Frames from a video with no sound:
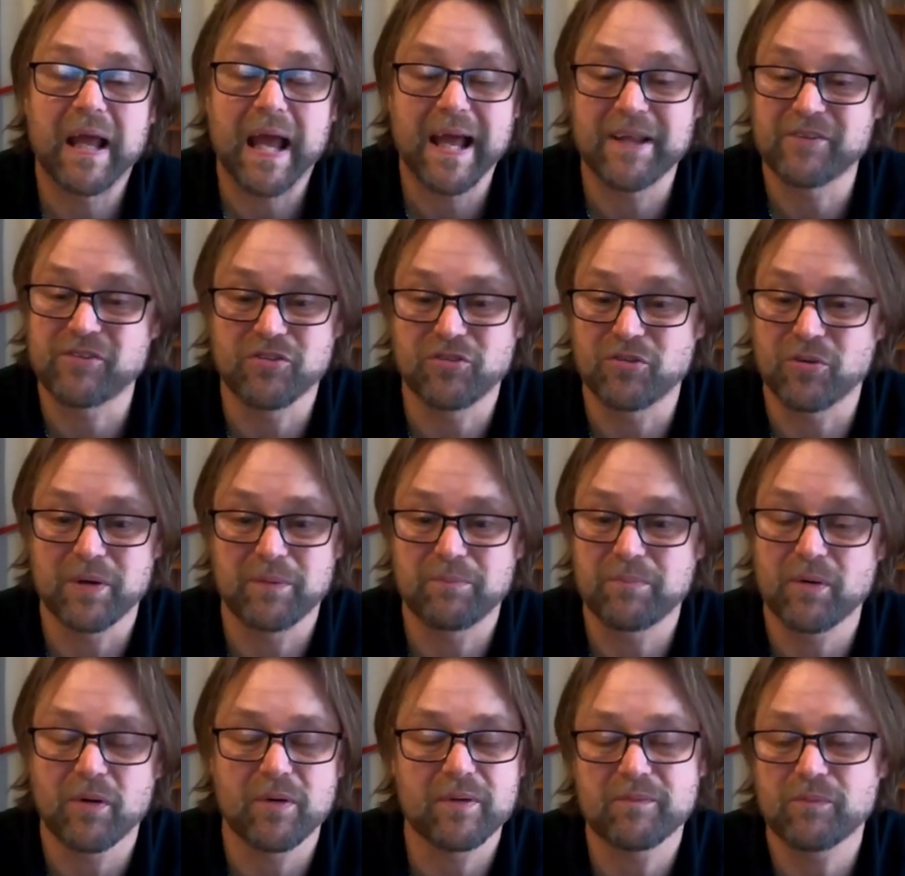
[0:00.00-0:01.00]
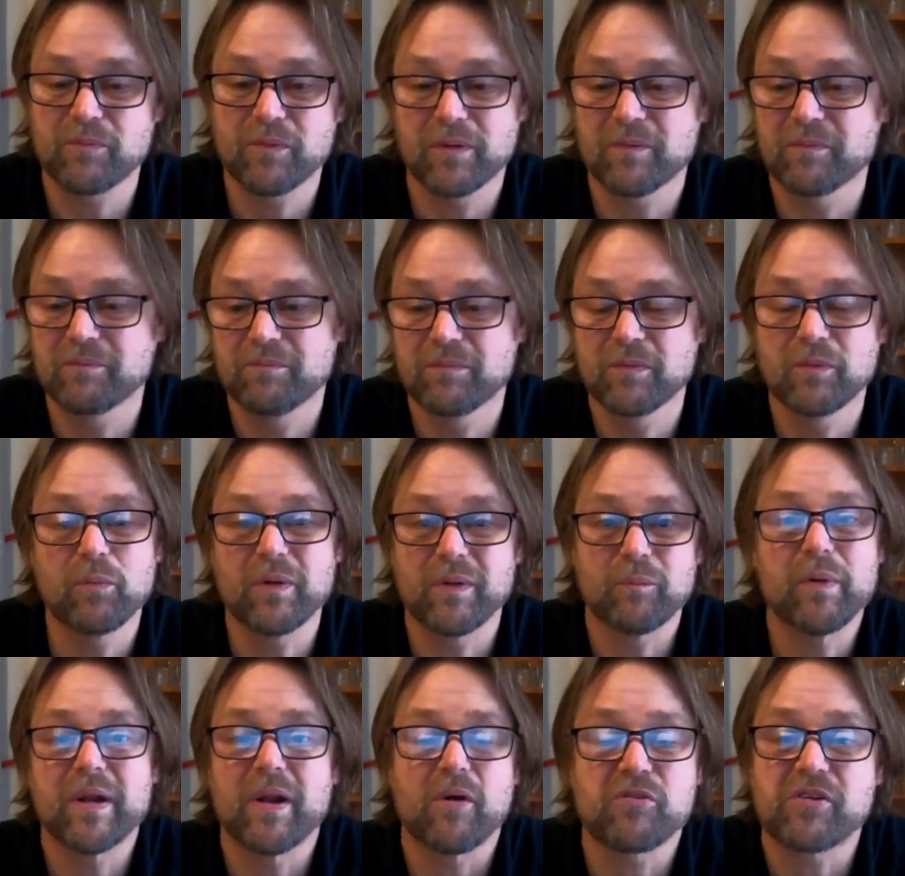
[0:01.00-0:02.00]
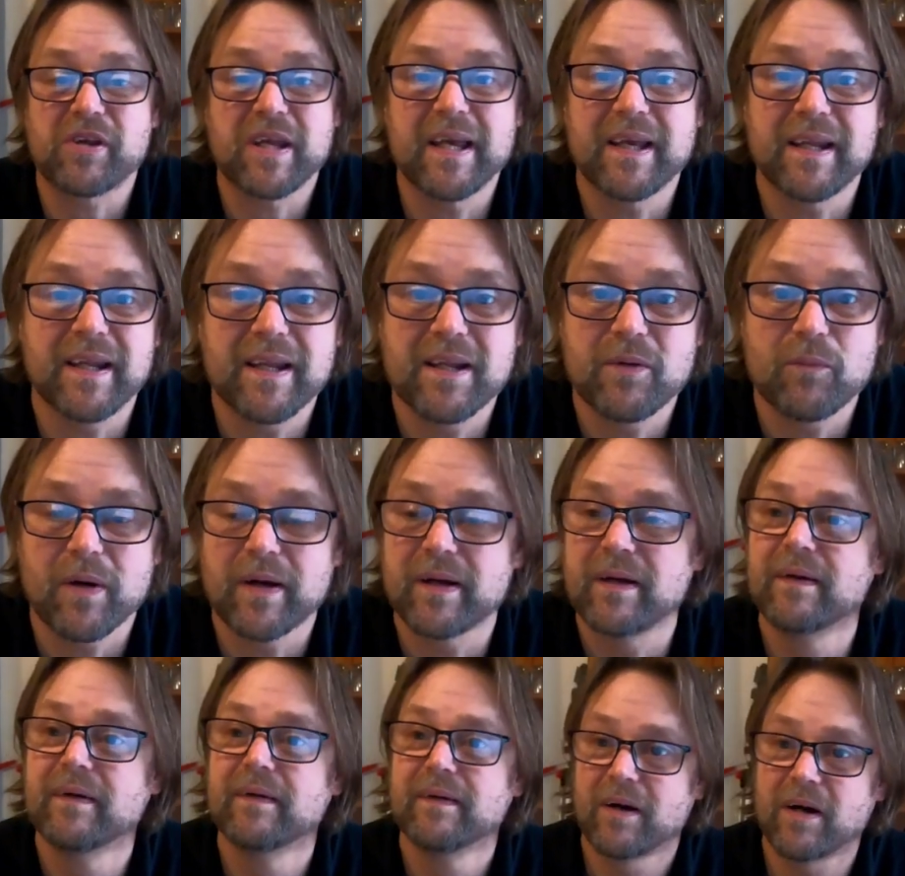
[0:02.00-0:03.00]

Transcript: had to drink on, well, when I was a kid anyway.